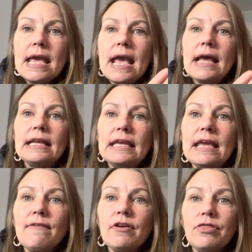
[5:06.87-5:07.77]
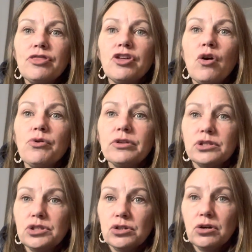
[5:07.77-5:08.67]
And even though the
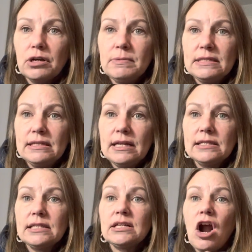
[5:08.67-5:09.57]
circumstances